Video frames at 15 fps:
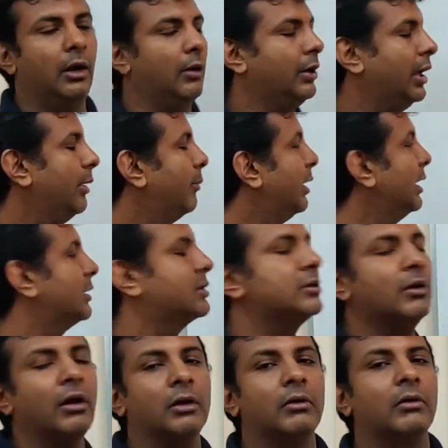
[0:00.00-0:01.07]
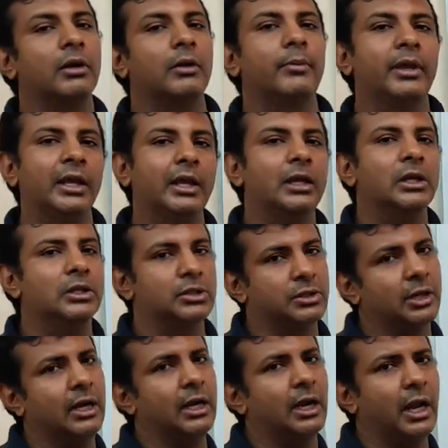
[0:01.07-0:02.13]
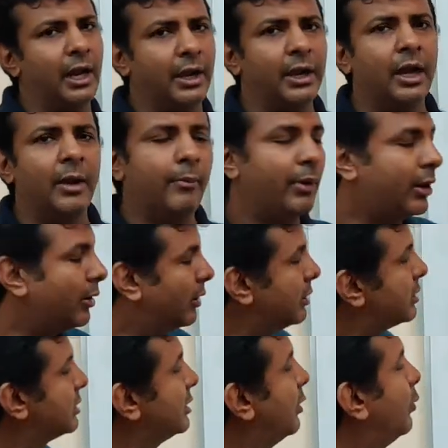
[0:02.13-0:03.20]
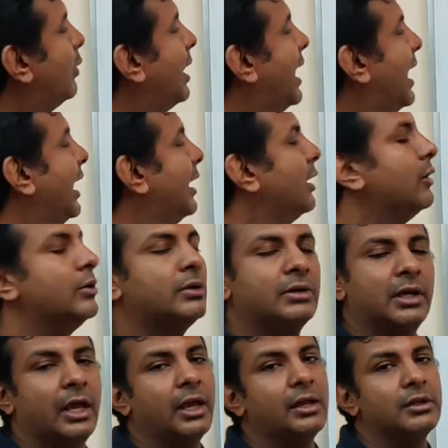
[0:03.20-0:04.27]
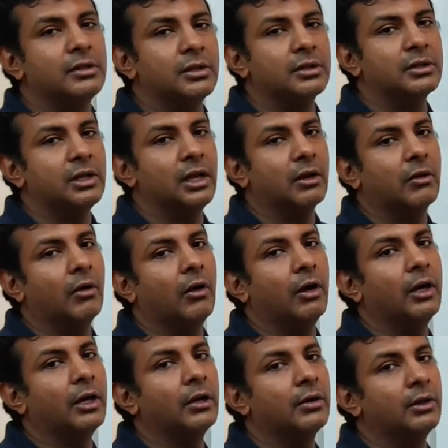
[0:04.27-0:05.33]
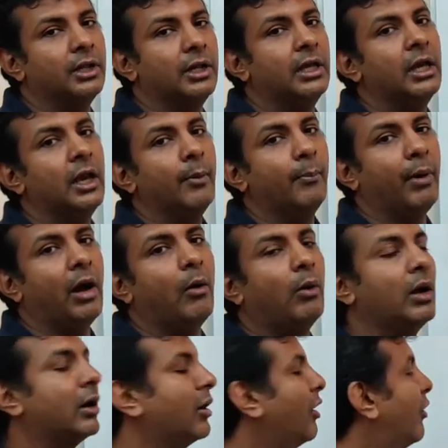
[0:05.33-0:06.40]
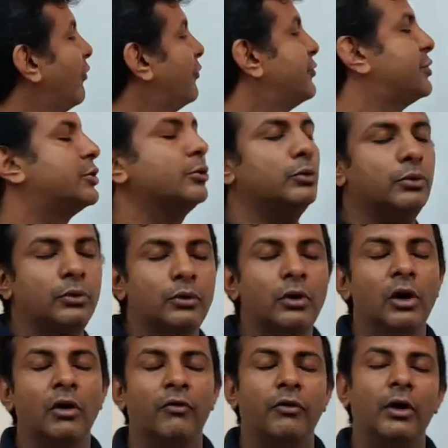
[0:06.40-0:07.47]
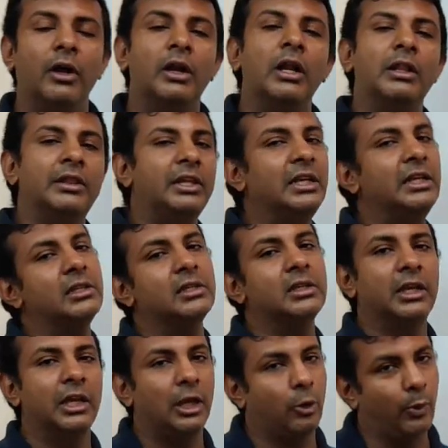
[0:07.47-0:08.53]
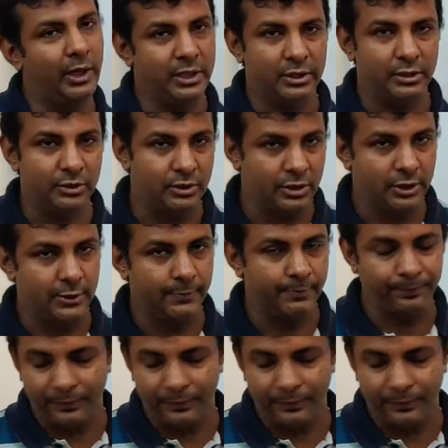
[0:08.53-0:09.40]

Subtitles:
Okay, but it's not going to be a straight line because the value changes according to the power of 2 for these equations.